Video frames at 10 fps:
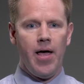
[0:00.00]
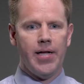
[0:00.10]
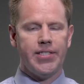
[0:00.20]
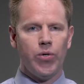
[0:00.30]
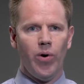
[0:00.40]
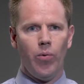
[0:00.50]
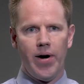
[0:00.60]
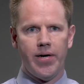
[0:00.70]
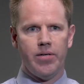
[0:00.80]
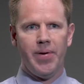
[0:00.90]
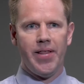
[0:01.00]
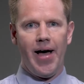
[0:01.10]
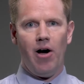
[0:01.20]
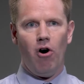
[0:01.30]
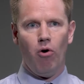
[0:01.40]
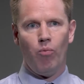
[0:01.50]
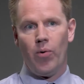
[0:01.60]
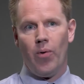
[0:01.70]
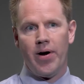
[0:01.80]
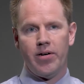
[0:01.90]
And so we wanted to be that home,
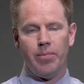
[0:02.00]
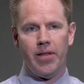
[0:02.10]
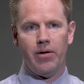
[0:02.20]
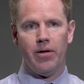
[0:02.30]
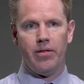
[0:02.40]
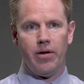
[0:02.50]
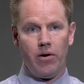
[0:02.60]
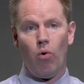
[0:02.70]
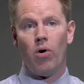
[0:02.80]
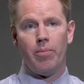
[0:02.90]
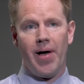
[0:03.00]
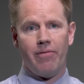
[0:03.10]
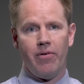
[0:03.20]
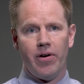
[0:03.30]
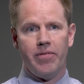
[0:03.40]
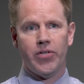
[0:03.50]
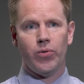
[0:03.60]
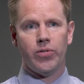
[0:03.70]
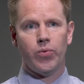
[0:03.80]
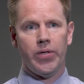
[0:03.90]
we wanted to be the quarterback for
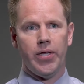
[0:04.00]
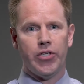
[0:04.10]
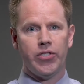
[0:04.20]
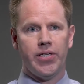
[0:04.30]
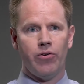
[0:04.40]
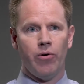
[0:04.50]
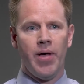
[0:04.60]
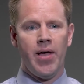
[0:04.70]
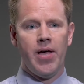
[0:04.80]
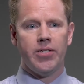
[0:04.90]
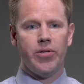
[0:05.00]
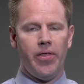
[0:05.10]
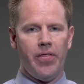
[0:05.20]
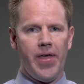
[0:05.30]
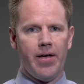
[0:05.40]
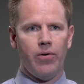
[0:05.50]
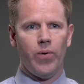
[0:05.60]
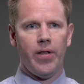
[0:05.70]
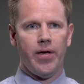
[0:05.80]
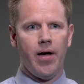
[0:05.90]
individuals with Lynch syndrome so that they could
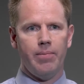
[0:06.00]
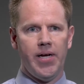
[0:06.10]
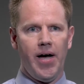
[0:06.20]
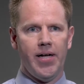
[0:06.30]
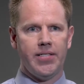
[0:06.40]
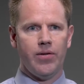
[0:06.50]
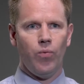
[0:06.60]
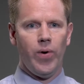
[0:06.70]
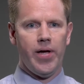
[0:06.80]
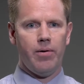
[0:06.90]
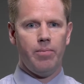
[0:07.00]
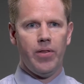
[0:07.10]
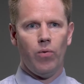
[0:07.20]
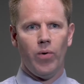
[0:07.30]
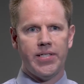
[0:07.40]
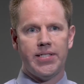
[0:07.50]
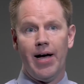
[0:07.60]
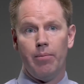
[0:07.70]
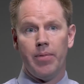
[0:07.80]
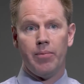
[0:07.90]
really come to us and we could be the ones to
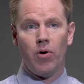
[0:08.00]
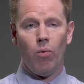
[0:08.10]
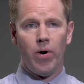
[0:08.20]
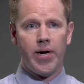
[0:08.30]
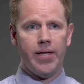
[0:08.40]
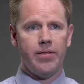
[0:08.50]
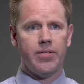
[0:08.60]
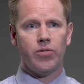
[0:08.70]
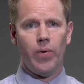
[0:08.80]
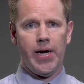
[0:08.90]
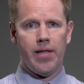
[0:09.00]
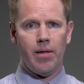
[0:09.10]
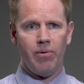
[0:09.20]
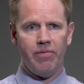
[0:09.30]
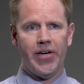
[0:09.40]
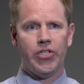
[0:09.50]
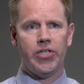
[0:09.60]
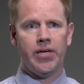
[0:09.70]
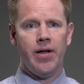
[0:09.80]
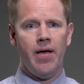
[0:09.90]
help them coordinate the screening, the
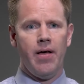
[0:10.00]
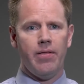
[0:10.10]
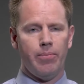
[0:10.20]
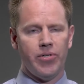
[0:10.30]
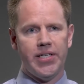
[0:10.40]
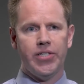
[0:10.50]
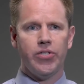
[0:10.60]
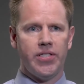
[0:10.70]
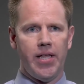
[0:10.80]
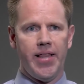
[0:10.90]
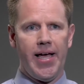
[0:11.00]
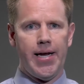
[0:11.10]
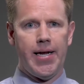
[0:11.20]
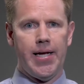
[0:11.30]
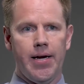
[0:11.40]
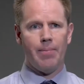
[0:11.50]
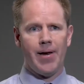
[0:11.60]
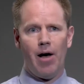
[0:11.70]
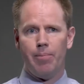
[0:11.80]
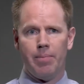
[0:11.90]
prevention, the procedures that they need,
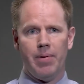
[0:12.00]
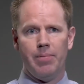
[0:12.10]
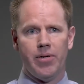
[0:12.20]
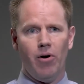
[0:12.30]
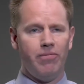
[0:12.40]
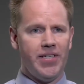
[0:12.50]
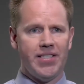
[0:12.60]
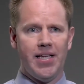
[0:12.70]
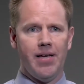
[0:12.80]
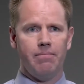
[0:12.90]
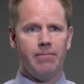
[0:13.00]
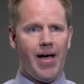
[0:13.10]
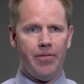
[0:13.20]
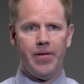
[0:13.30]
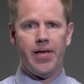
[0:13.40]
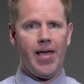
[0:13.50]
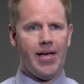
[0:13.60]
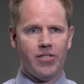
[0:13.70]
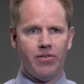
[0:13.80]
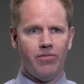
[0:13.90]
helping people to hopefully stay healthy,
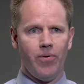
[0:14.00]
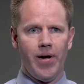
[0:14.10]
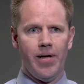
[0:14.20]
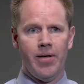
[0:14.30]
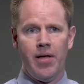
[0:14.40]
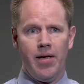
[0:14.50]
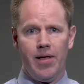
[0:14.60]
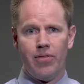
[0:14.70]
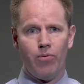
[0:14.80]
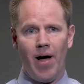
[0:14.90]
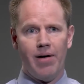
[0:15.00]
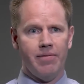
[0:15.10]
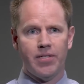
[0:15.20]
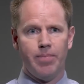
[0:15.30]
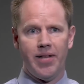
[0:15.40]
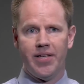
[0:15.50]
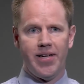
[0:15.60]
cancer-free, and thrive in spite of the